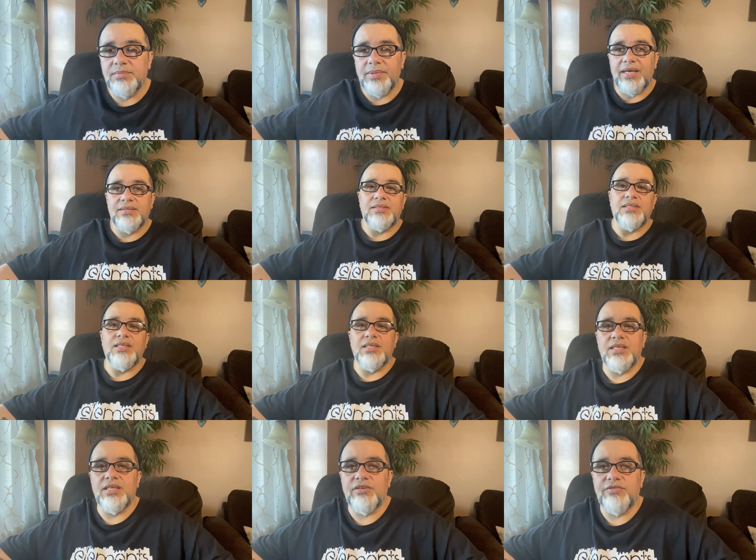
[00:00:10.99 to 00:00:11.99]
Pastor E
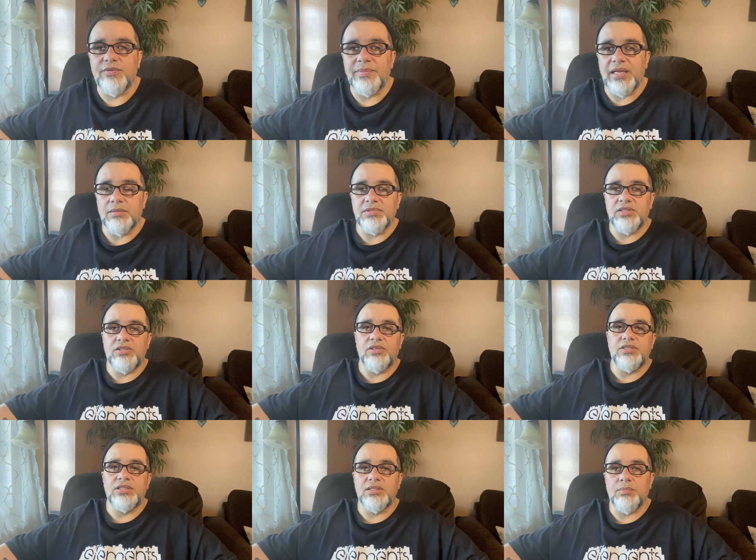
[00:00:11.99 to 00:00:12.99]
here from Elements
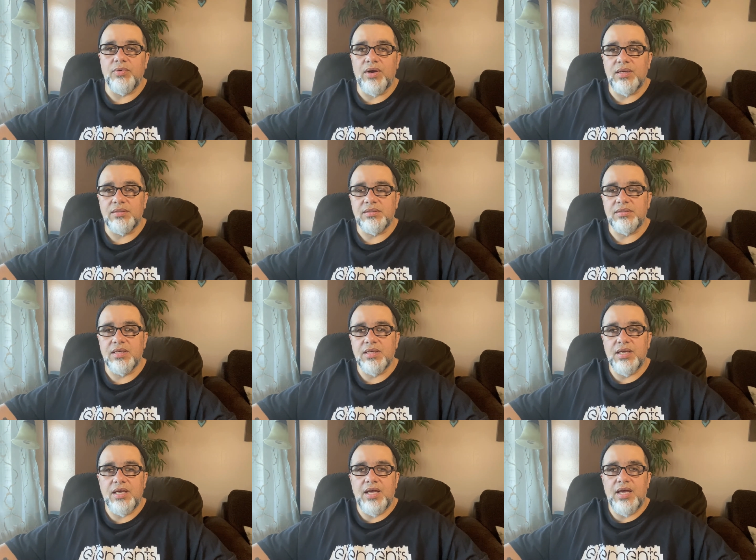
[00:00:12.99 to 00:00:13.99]
Church in the Bronx.
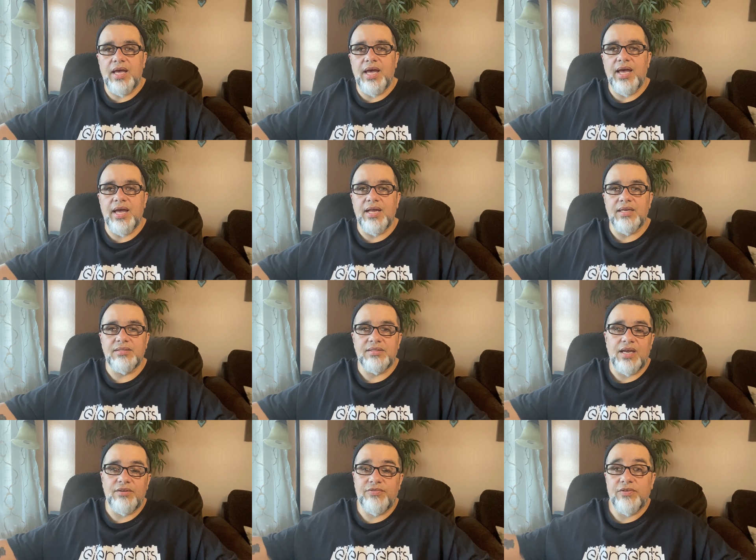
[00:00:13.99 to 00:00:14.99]
And it's
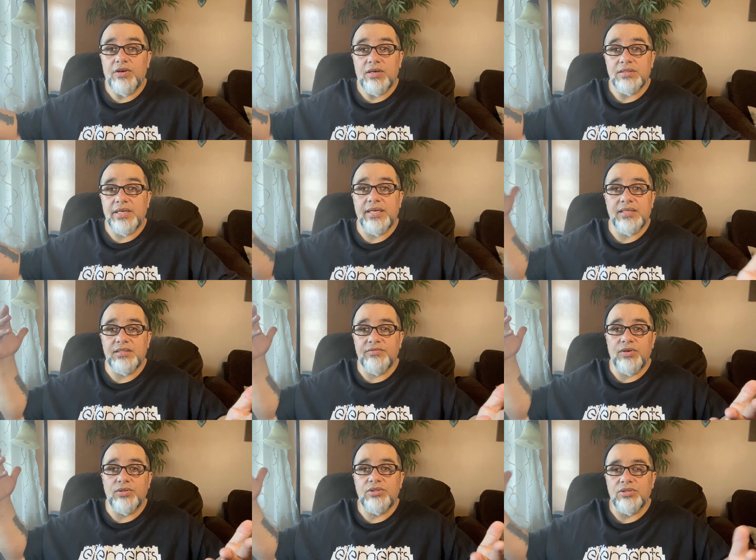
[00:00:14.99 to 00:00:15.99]
time for our daily
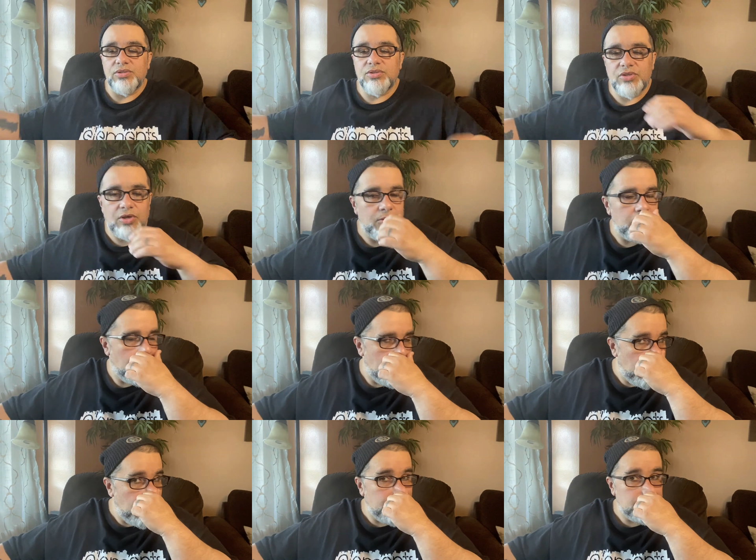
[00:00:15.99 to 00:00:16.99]
devotional. So,
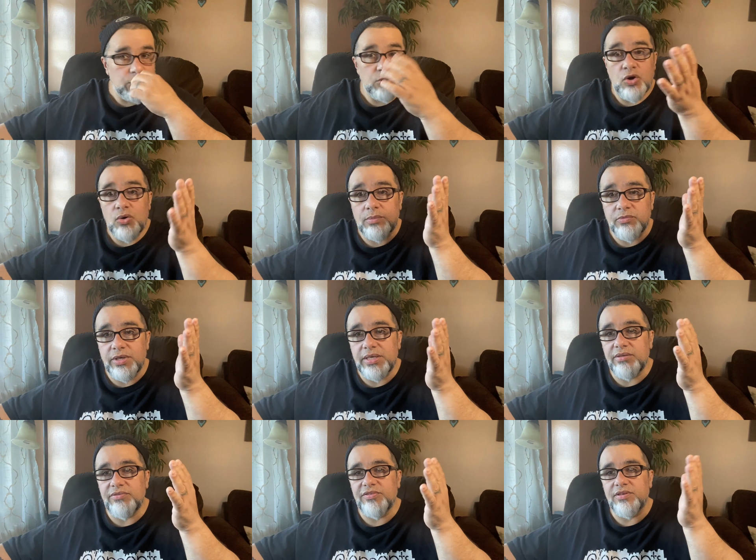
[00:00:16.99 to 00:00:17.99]
as you know, I'm
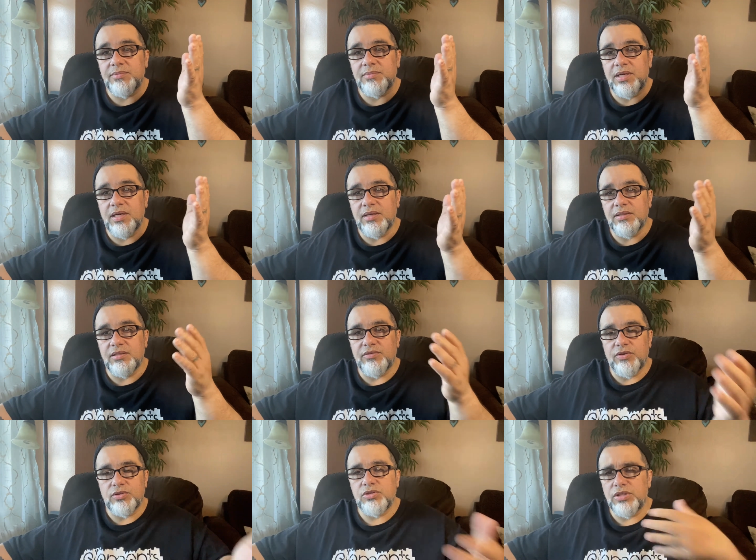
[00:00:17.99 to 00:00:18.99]
reading from the
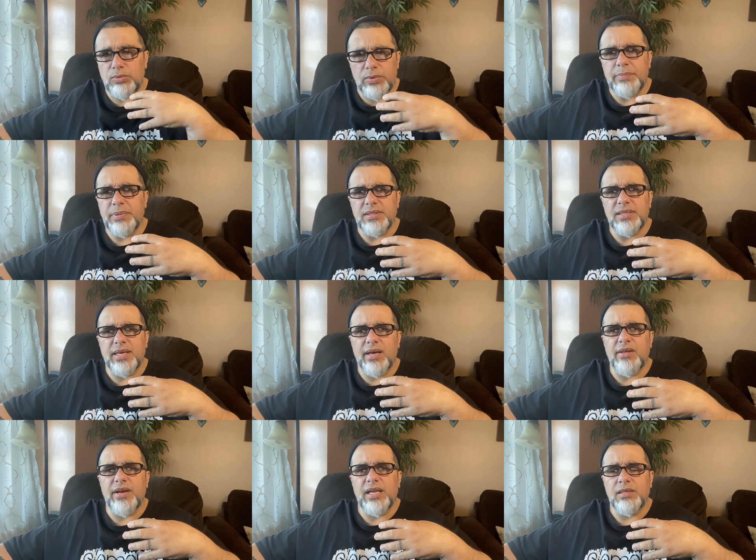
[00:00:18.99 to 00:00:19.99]
devotional that we put
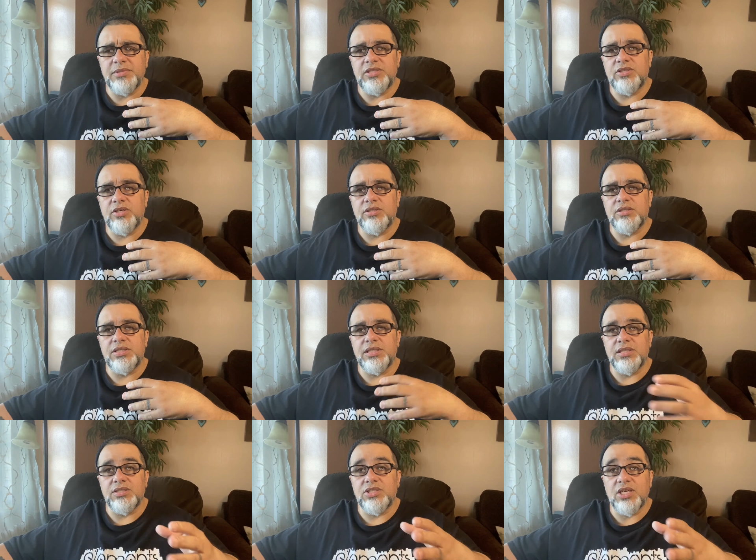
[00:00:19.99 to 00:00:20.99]
together at Elements Church in
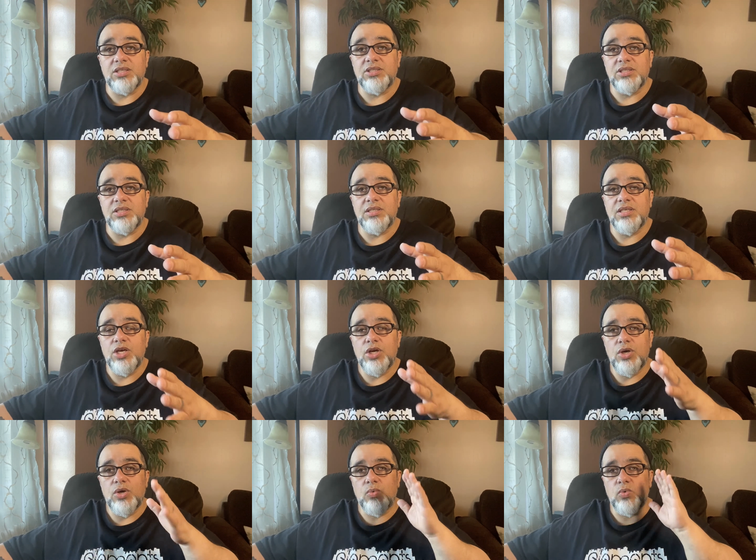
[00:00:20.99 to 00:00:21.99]
conjunction
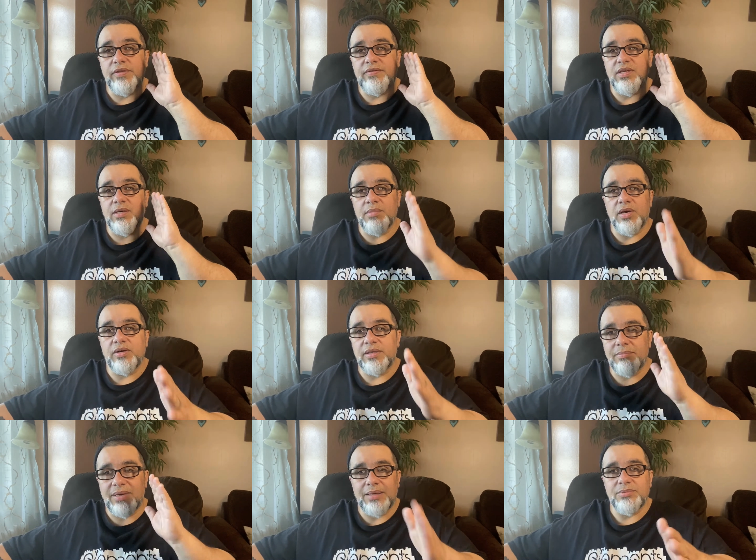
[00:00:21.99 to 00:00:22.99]
with the
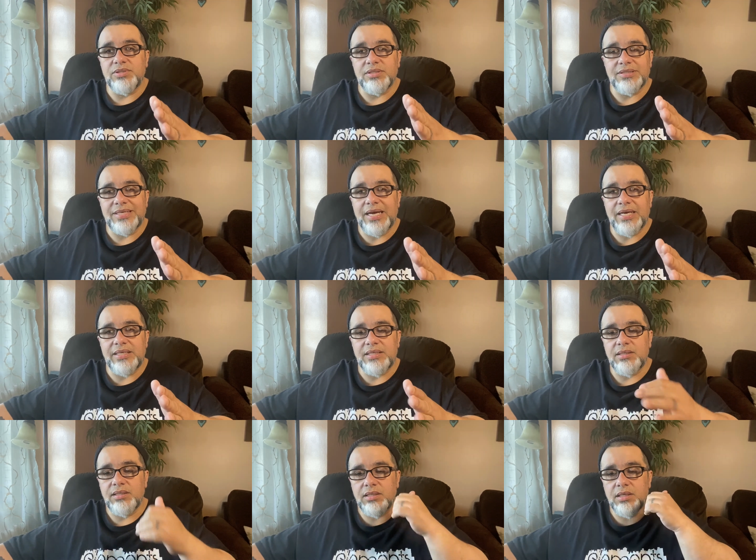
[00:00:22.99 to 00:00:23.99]
American Bible Society.
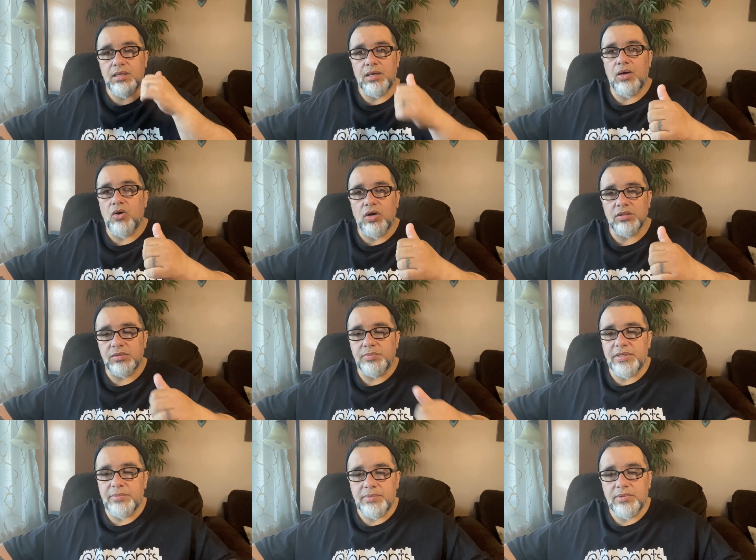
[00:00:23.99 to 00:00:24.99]
Awesome
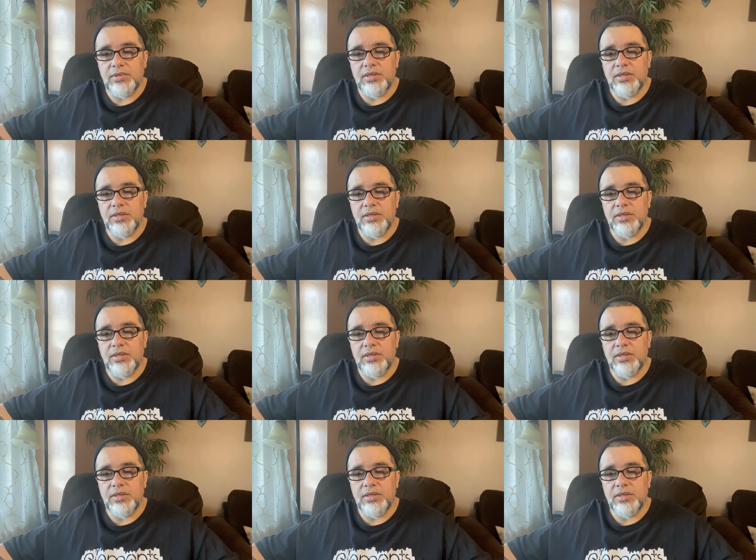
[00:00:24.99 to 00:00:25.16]
people.